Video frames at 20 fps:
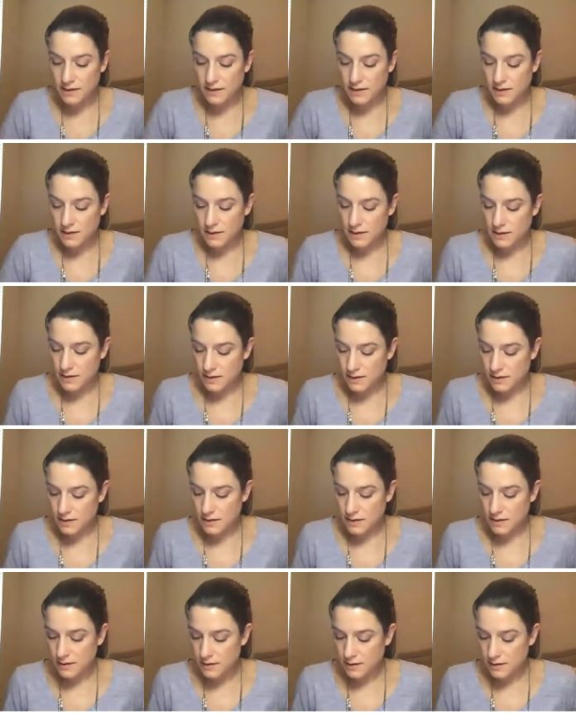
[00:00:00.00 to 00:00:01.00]

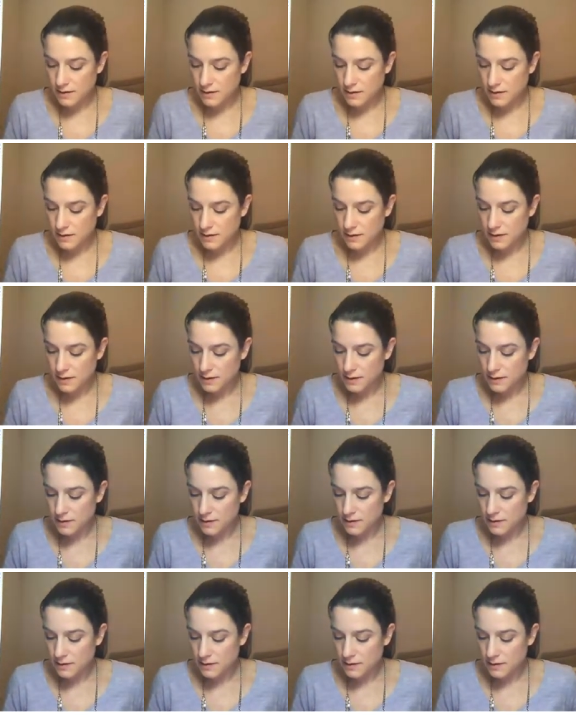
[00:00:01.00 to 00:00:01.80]
Nothing is said.